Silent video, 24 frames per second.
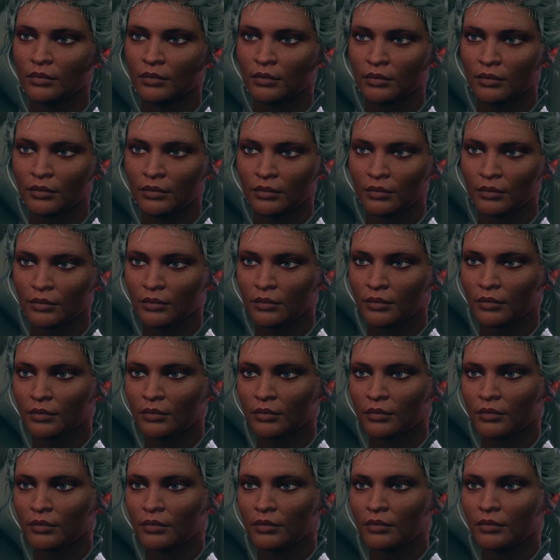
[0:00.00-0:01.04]

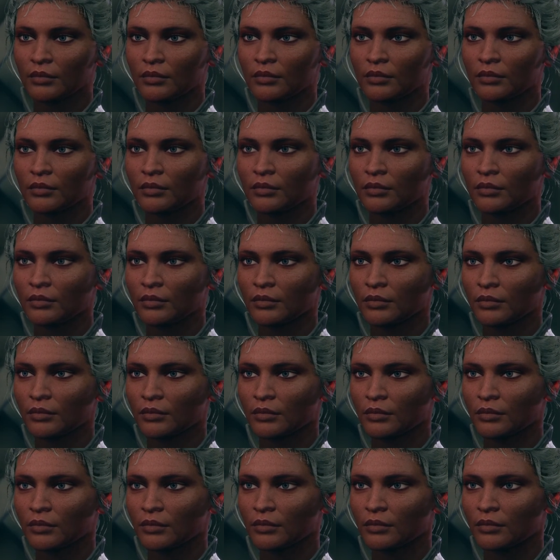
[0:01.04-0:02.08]

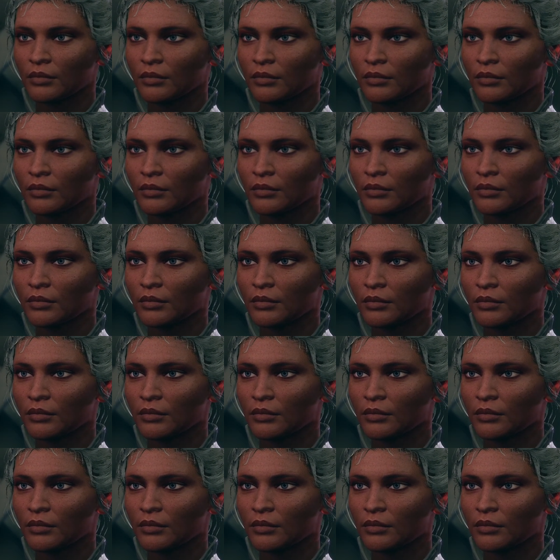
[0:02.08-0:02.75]
(silence)